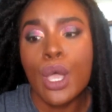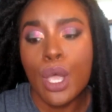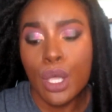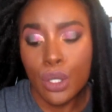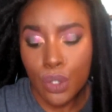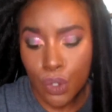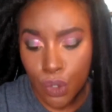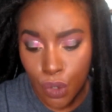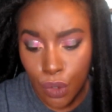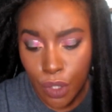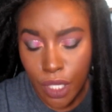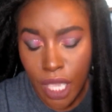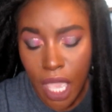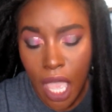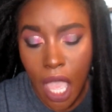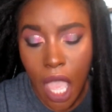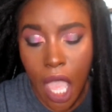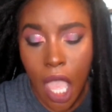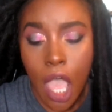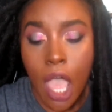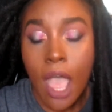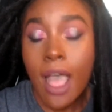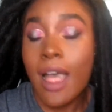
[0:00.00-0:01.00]
So,
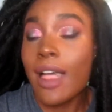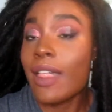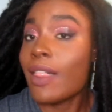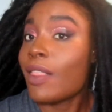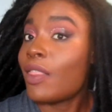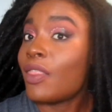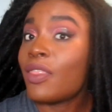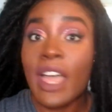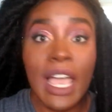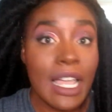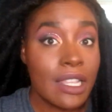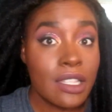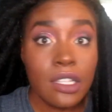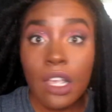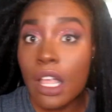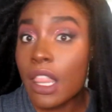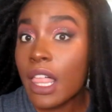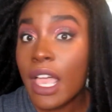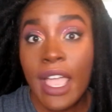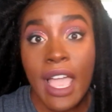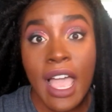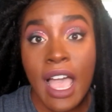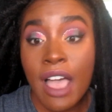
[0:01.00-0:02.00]
yeah, that's all
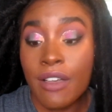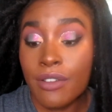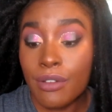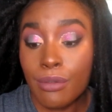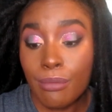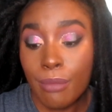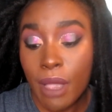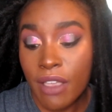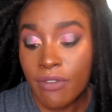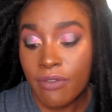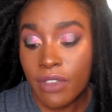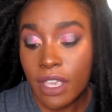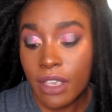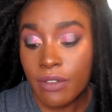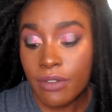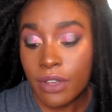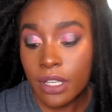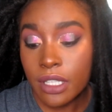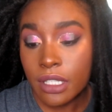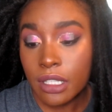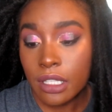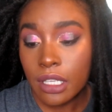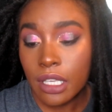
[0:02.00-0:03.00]
I have in my
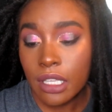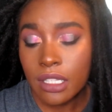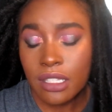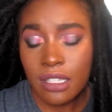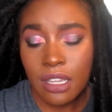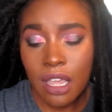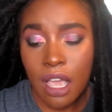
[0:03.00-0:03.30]
favorites list.